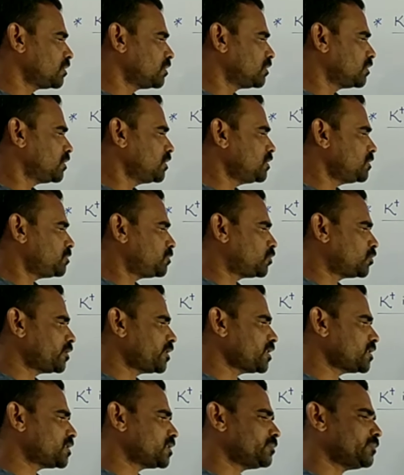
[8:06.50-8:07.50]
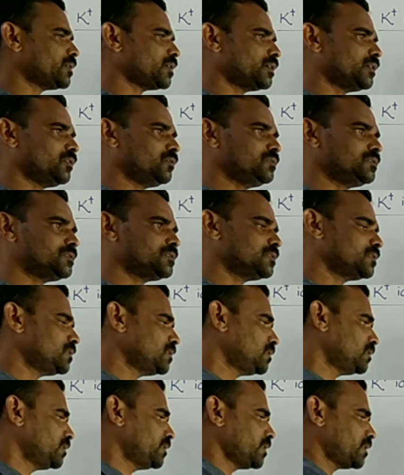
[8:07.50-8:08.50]
These potassium ions
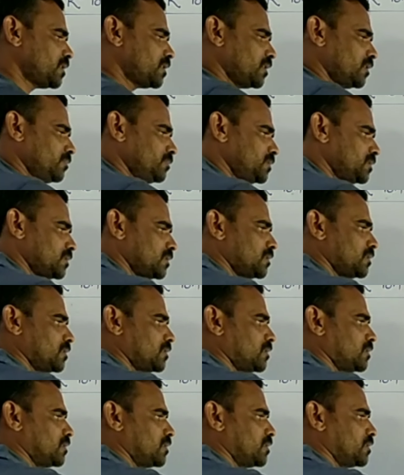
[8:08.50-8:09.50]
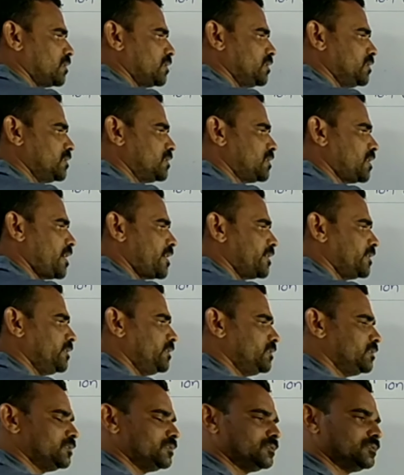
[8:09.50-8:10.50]
they comes
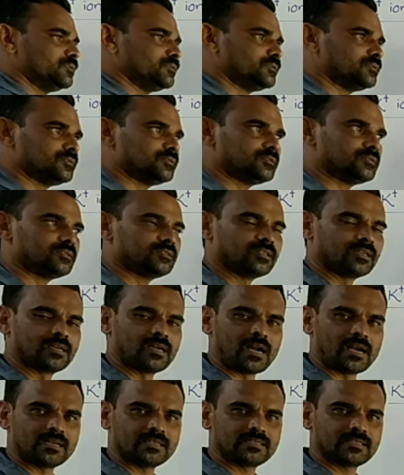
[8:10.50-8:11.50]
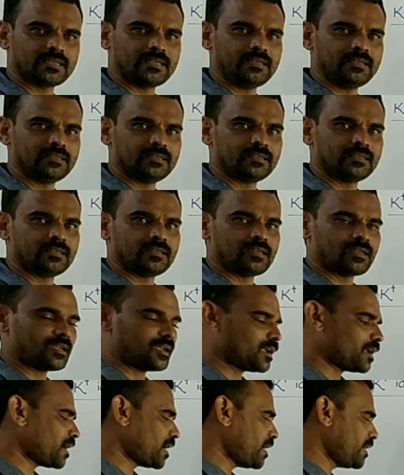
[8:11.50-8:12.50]
inside the guard cell,
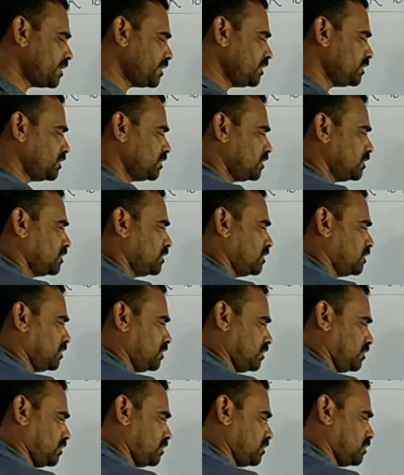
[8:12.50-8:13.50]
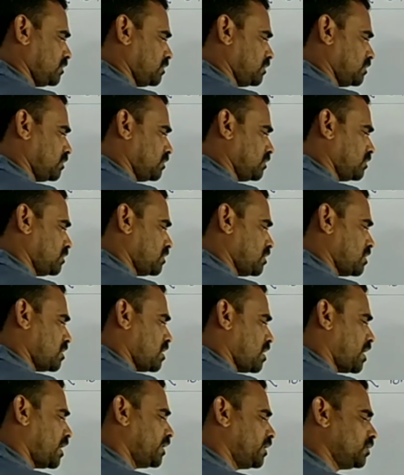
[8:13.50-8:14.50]
and
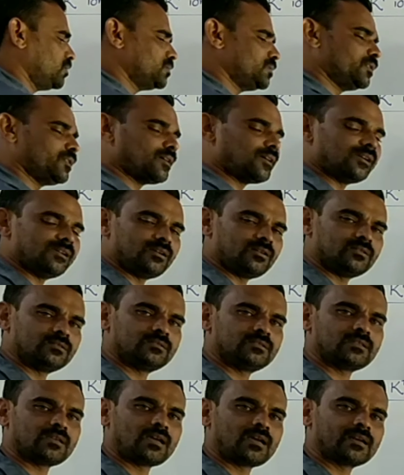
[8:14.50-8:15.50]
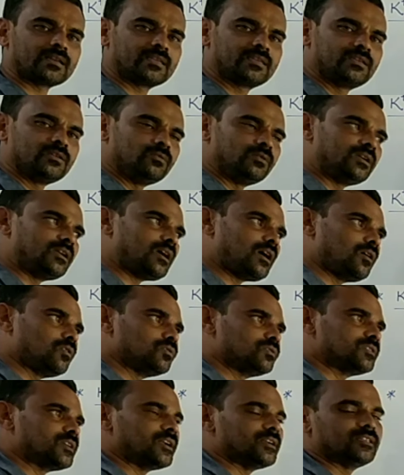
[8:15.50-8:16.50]
hydrogen ions are given
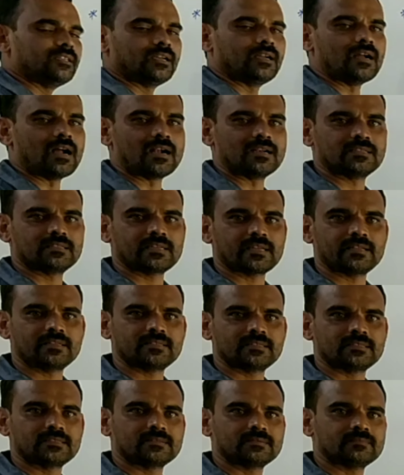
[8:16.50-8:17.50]
outside the guard cells.